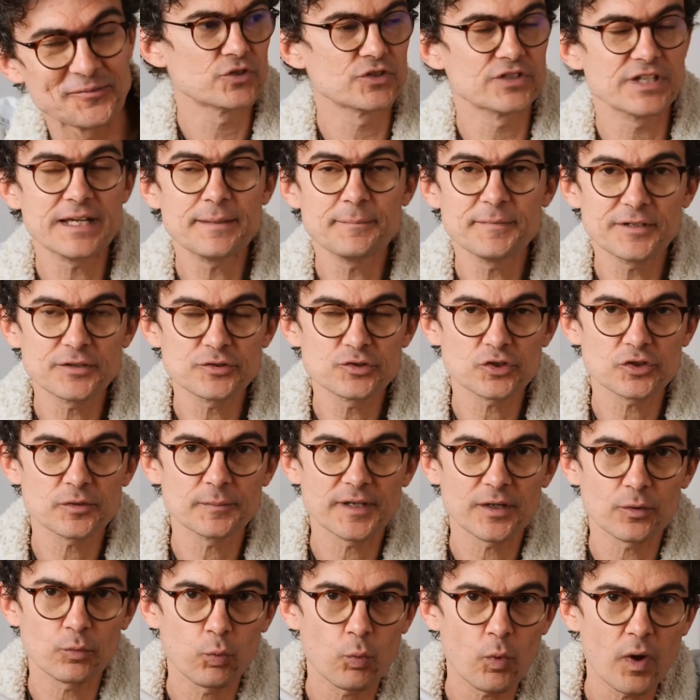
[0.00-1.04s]
Today I'm going to talk
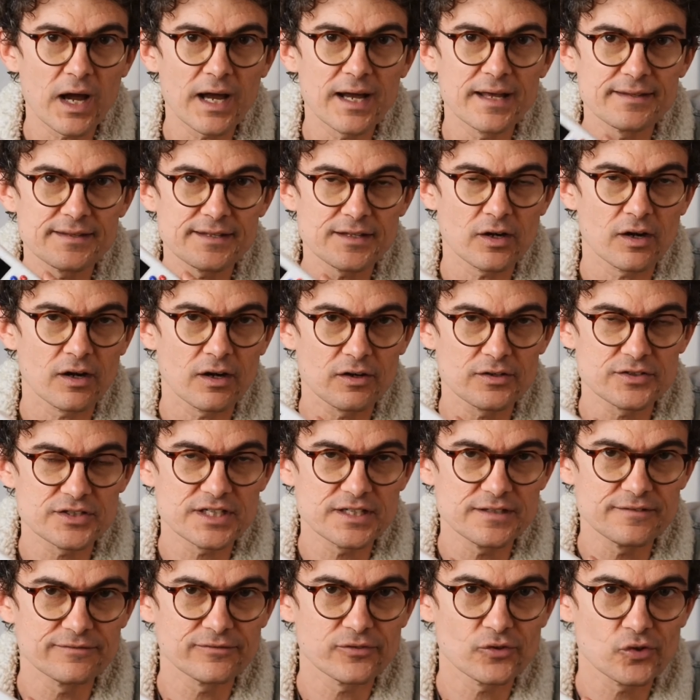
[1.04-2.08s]
about why the
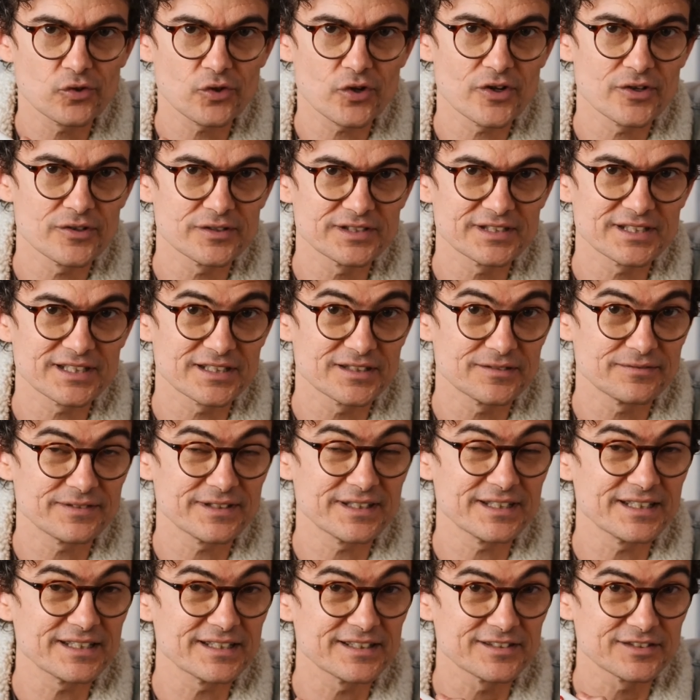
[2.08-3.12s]

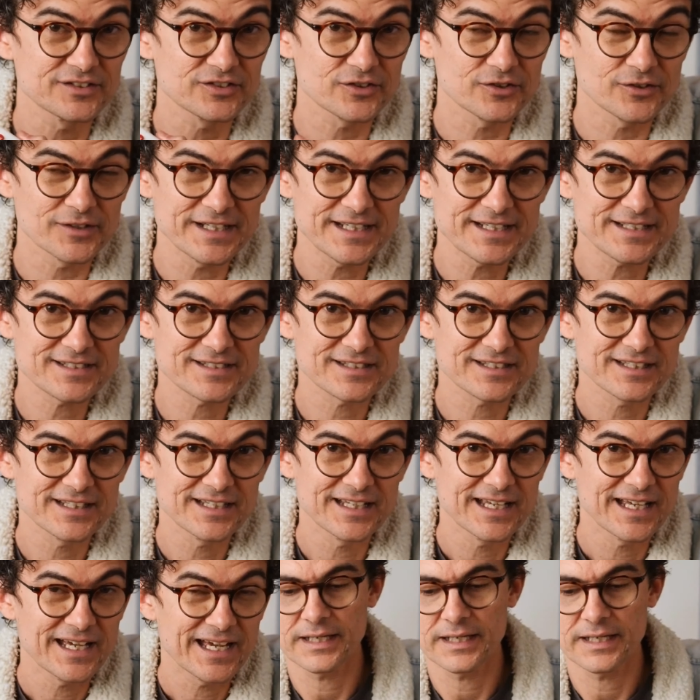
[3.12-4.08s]
RG406V is great